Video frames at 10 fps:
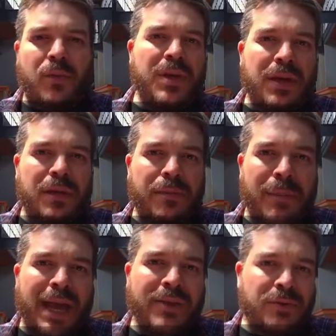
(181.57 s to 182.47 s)
would be
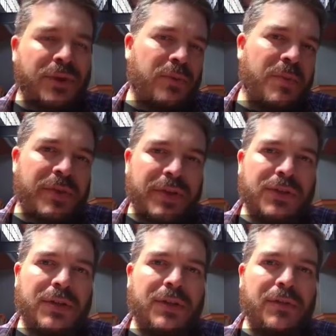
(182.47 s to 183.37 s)
manually
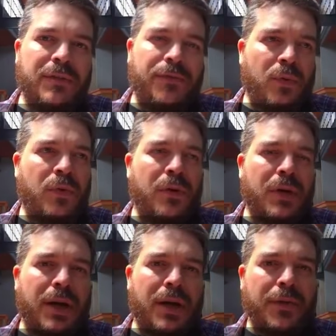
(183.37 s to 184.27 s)
repositioned
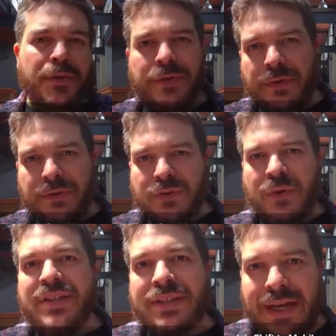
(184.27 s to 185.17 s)
for certain
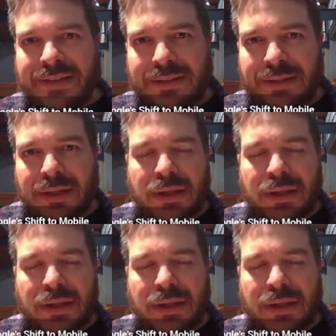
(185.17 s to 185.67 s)
screen sizes.